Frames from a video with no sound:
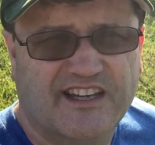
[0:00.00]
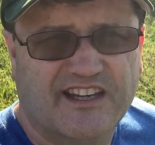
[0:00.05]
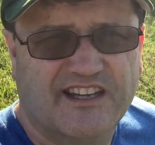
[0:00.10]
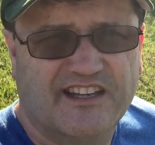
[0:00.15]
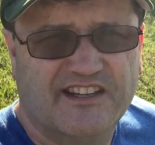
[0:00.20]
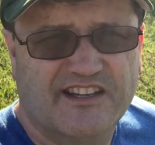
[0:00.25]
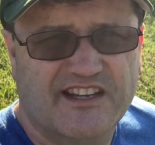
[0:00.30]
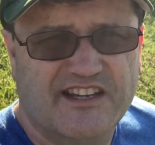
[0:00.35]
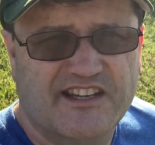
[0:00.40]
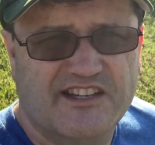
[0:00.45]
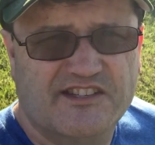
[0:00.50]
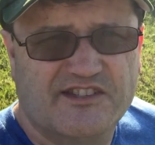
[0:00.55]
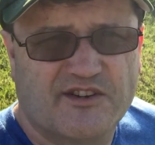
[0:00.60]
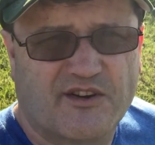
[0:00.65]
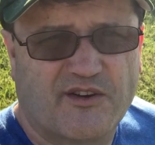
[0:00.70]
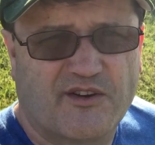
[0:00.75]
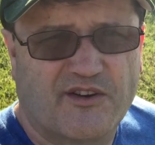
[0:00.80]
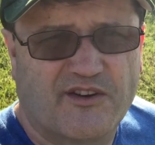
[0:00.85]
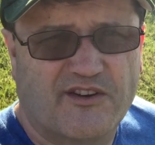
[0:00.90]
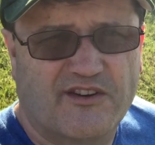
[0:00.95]
These
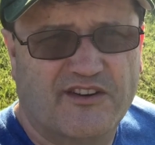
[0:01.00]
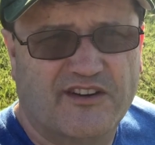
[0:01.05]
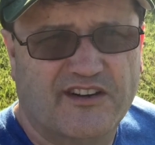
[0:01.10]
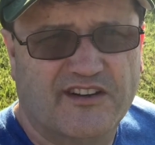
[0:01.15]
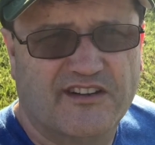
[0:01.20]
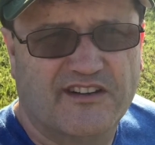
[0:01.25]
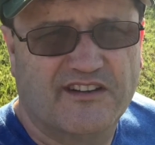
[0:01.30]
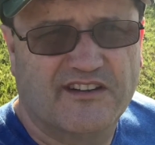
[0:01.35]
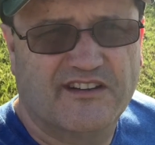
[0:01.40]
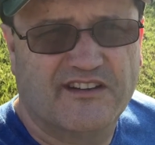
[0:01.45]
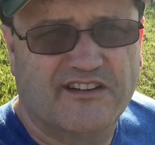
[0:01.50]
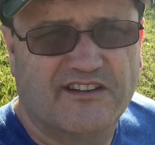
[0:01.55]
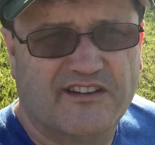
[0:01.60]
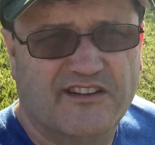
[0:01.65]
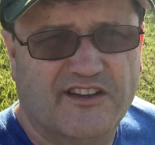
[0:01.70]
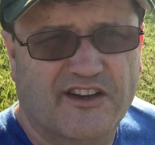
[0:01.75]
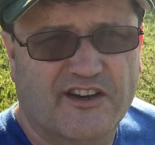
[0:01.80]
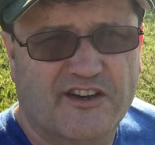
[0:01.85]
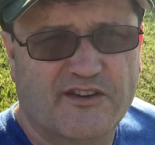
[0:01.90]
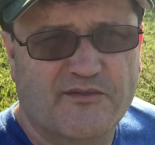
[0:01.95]
are
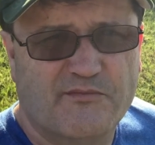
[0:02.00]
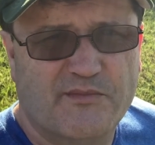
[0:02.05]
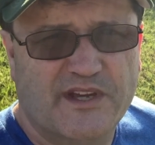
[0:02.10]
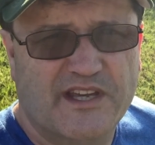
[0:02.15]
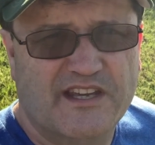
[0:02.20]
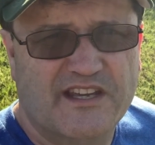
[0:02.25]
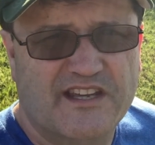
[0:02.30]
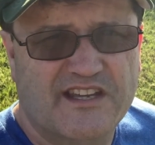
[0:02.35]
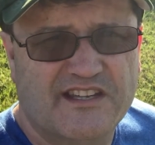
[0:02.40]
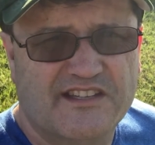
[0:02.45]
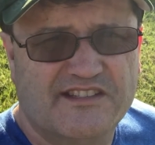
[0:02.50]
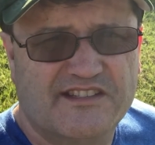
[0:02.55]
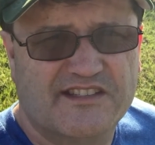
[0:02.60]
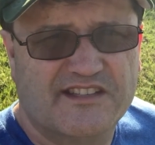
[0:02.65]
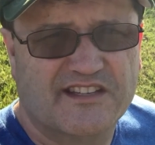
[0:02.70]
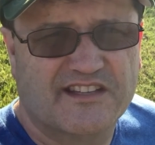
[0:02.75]
young bees.